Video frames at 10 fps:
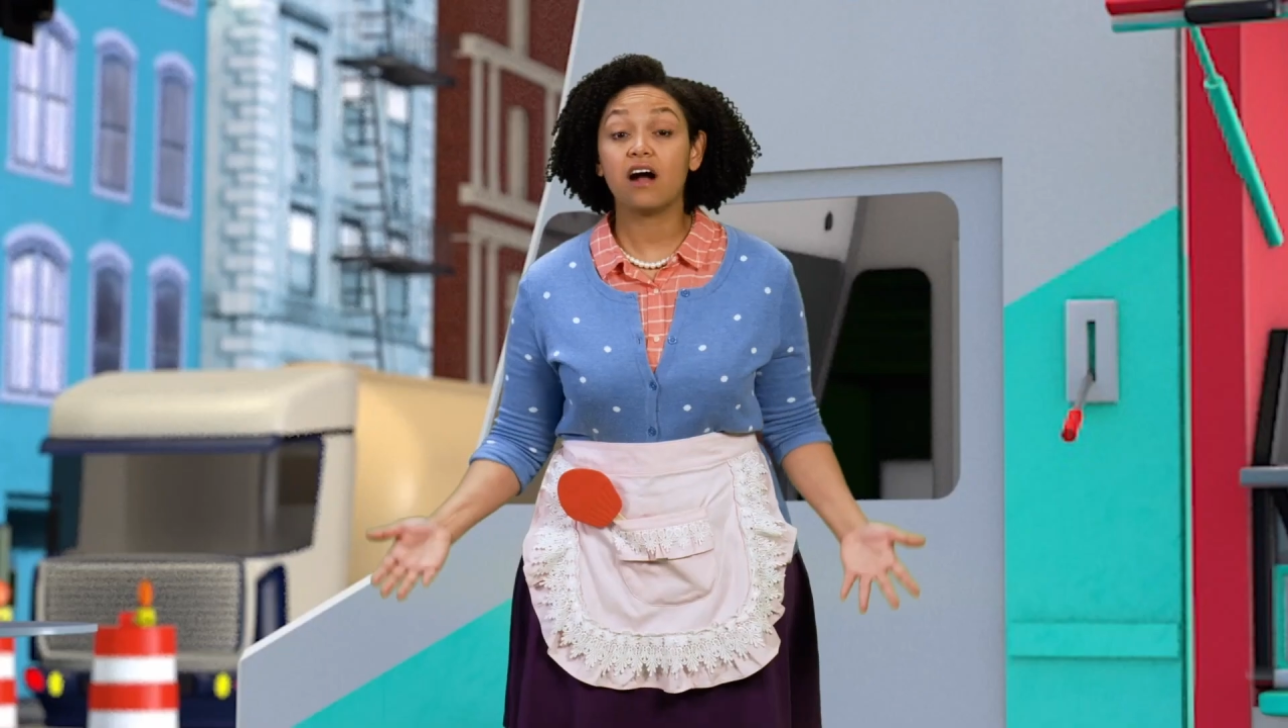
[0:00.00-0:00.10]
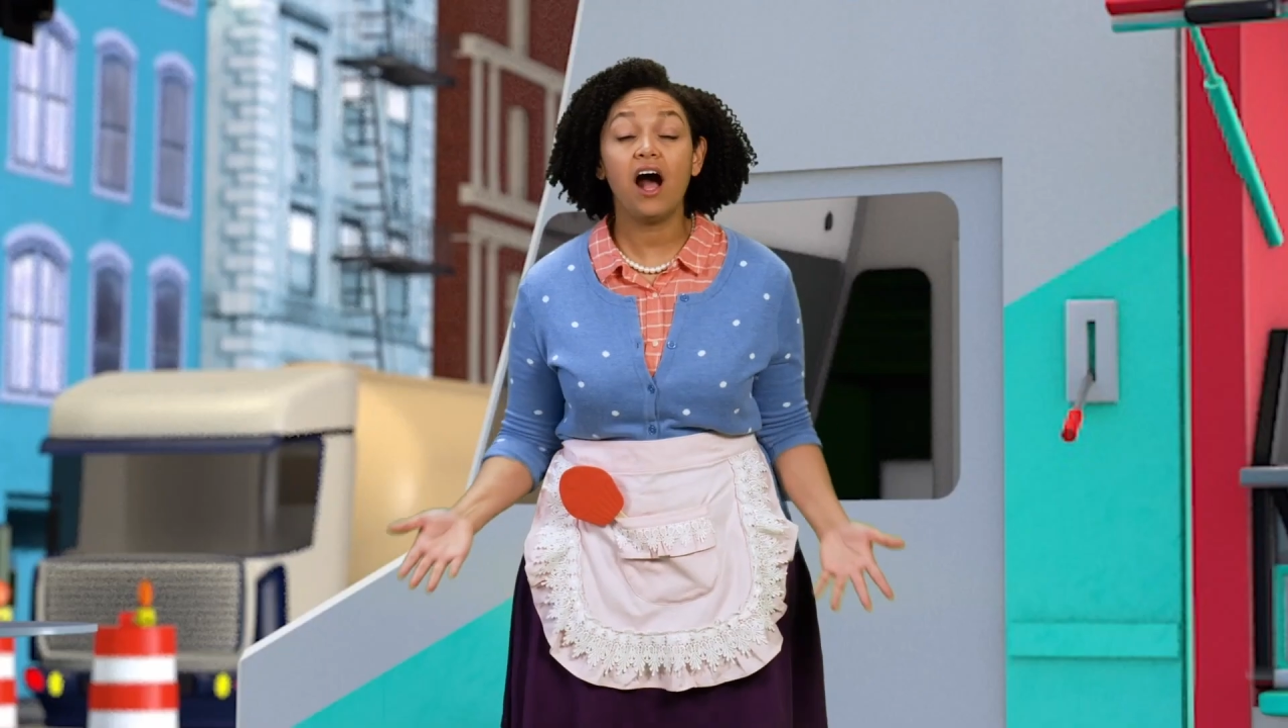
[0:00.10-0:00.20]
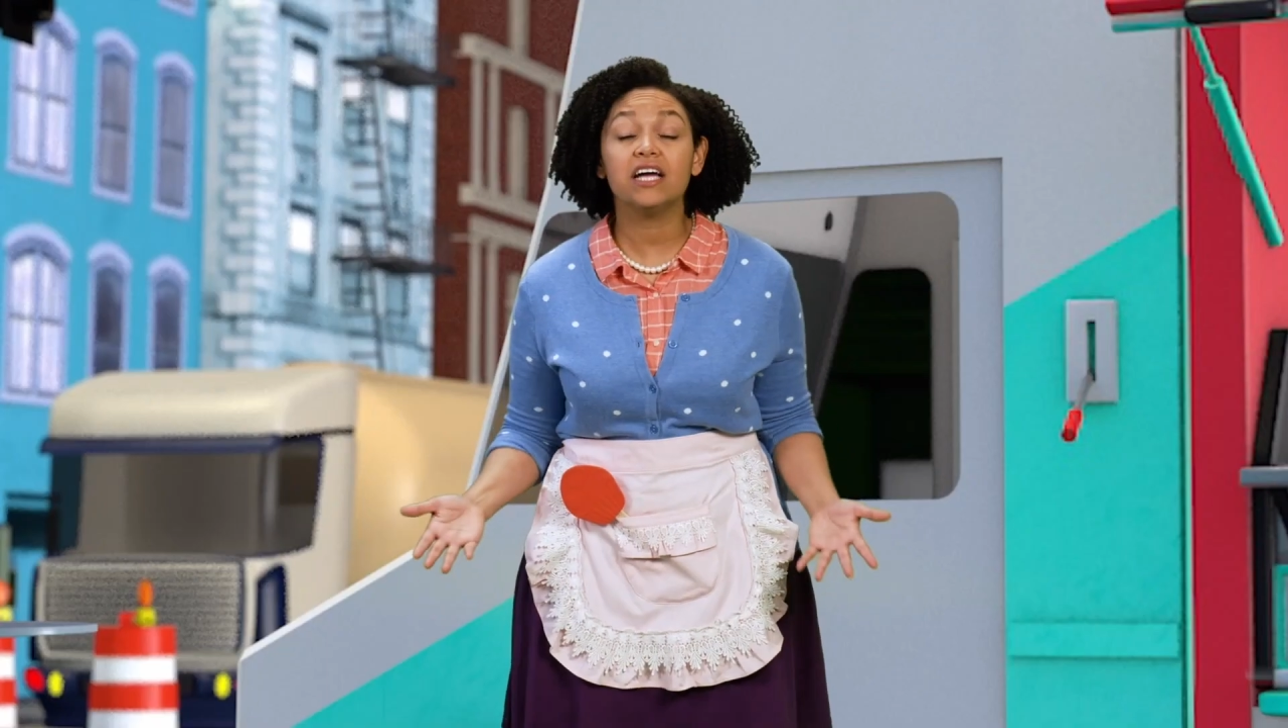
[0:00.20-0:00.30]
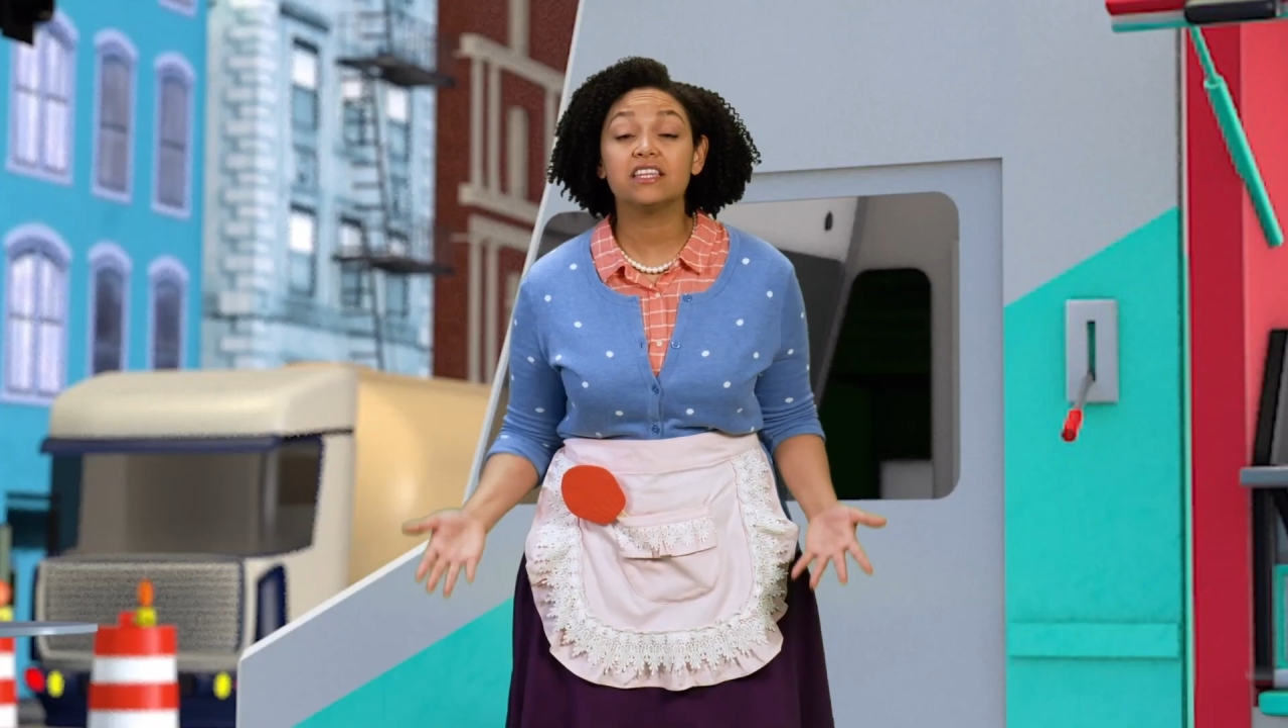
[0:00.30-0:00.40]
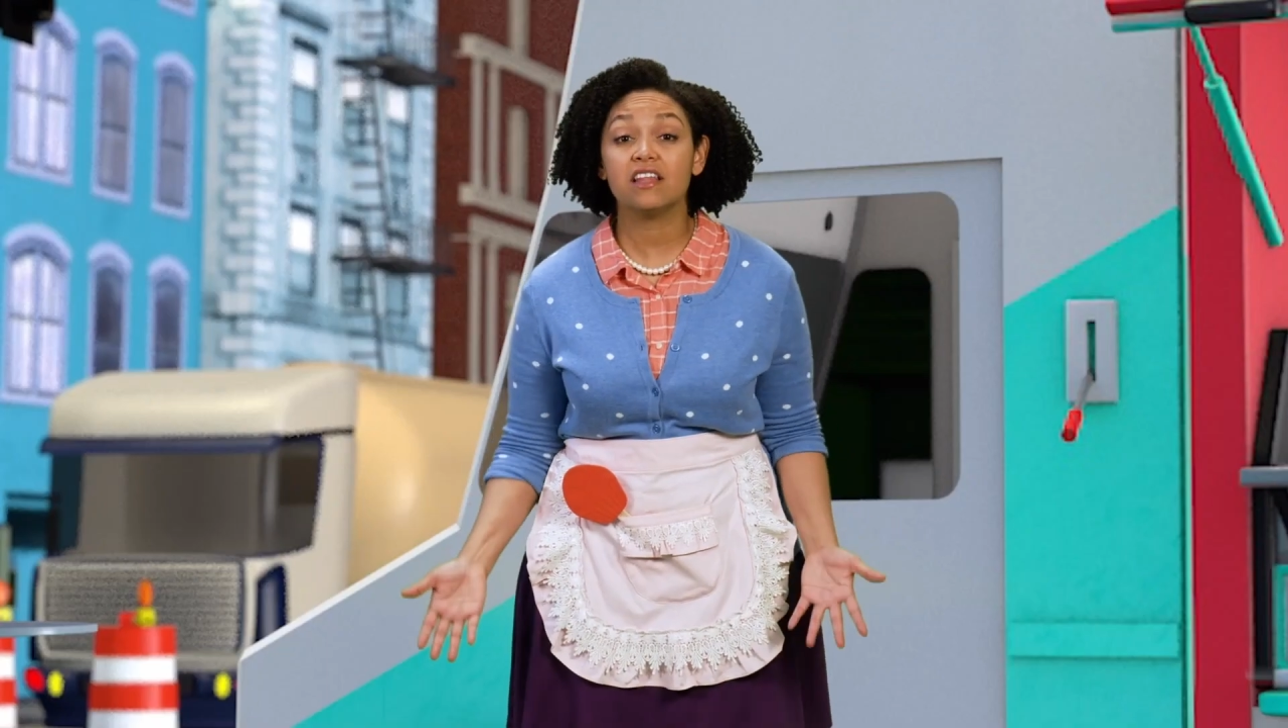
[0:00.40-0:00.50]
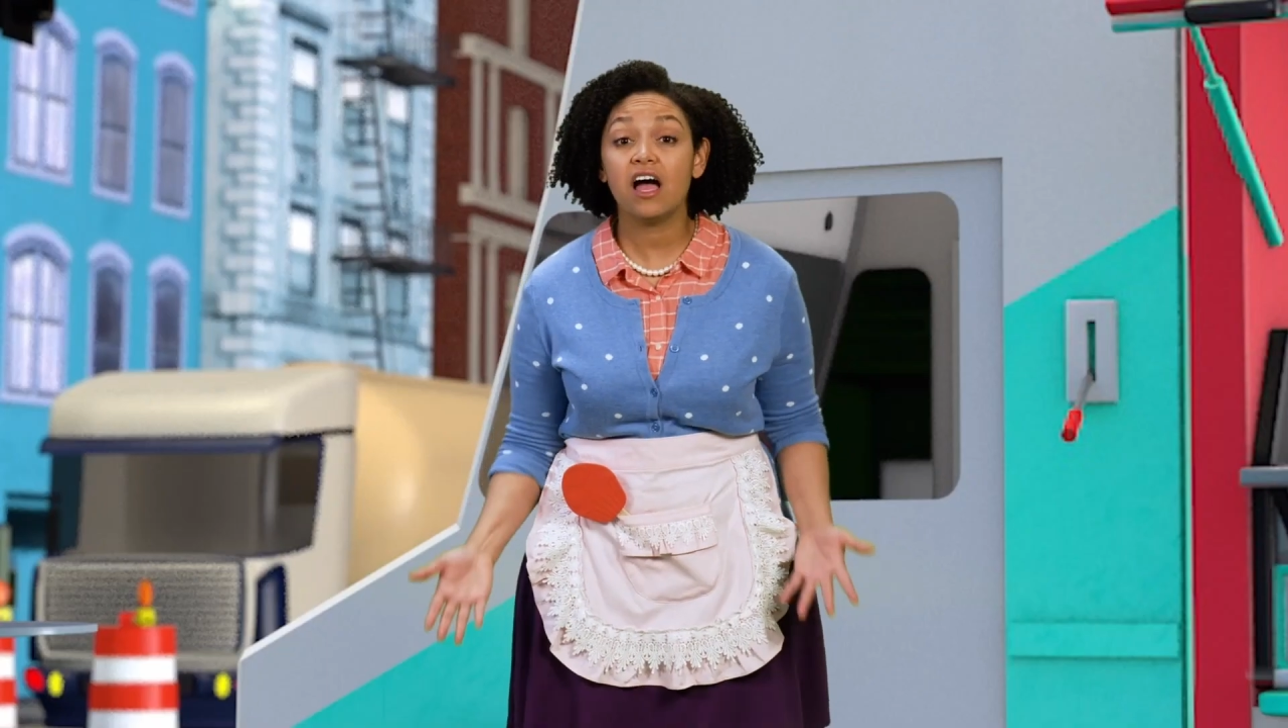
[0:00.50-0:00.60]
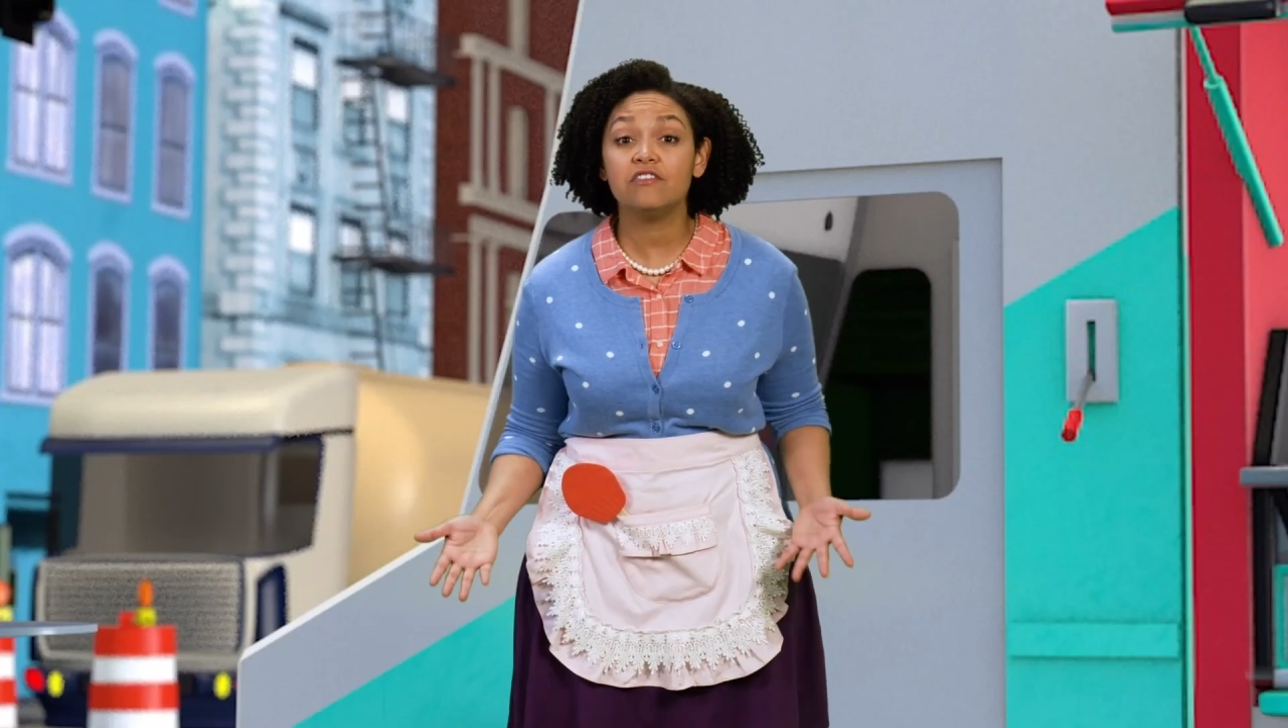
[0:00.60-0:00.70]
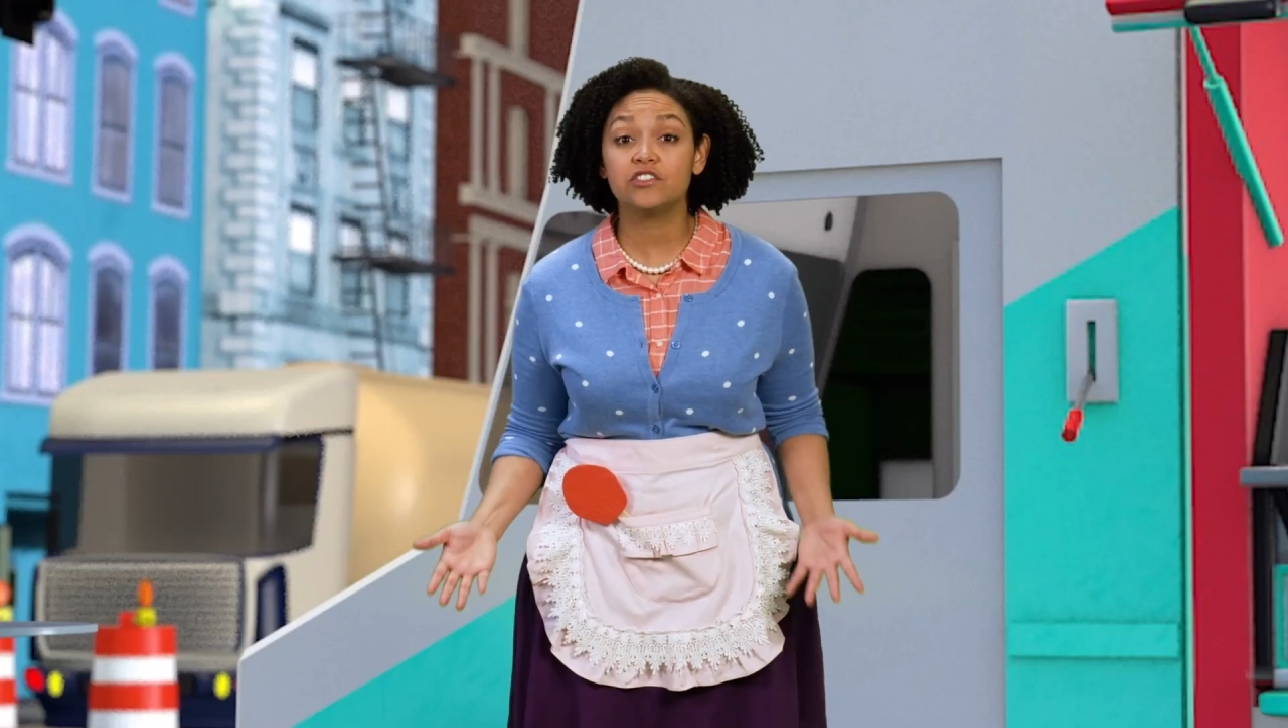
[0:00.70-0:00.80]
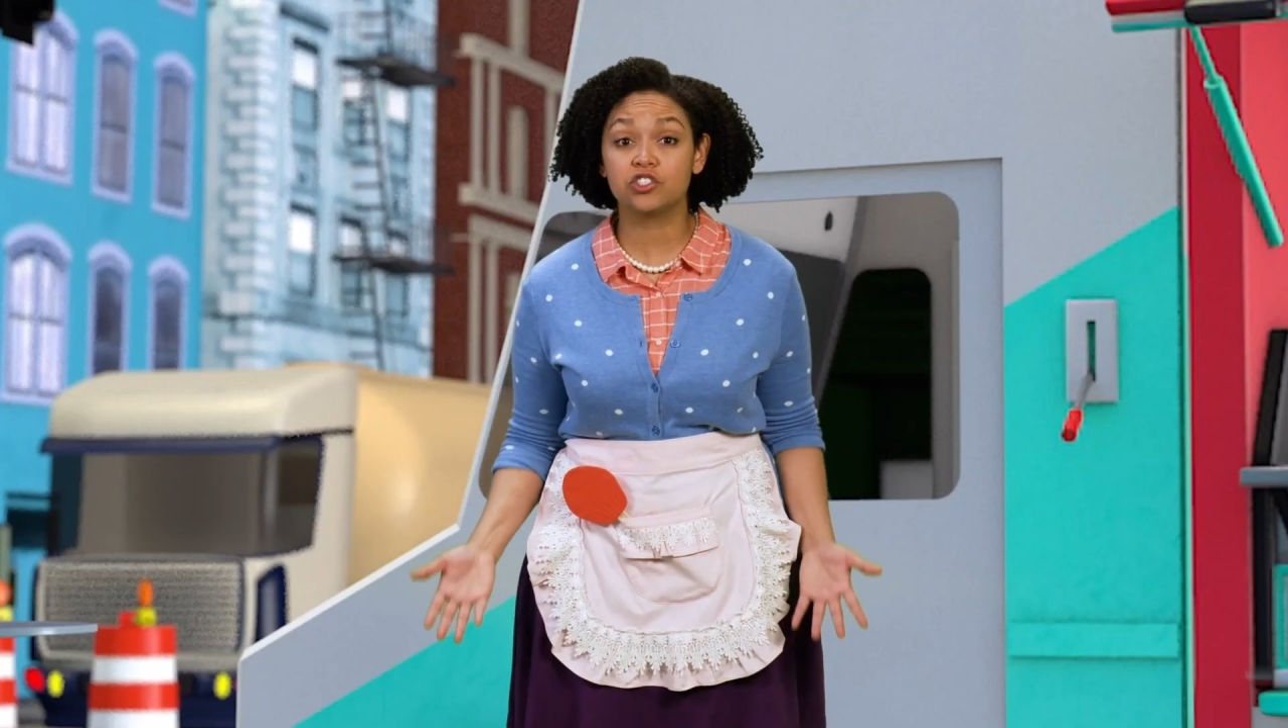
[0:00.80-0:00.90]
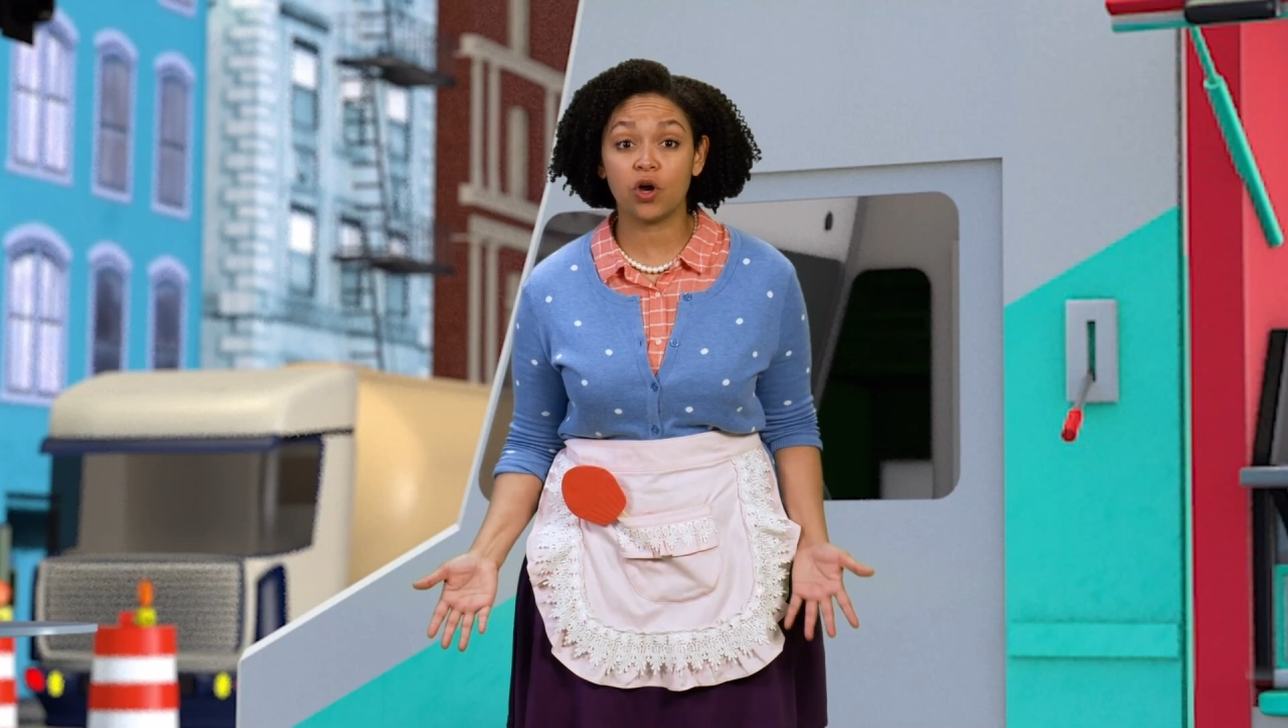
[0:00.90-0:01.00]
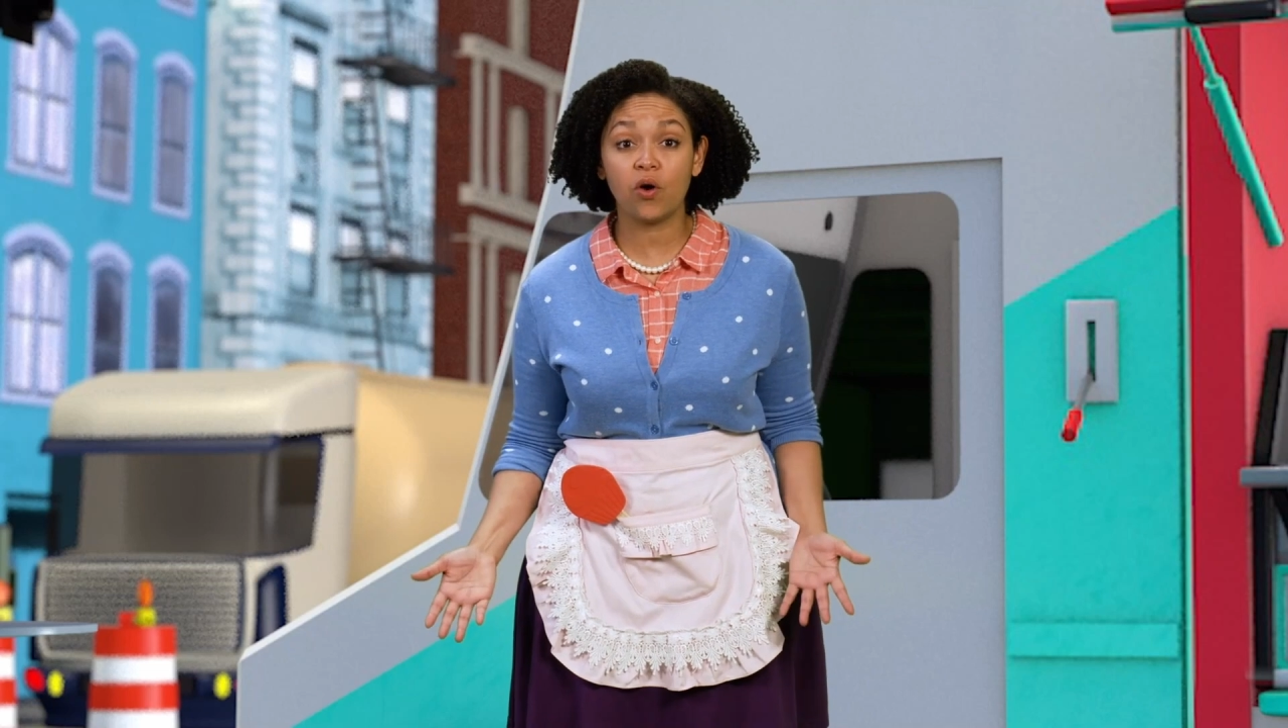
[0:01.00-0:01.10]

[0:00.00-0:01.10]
God loved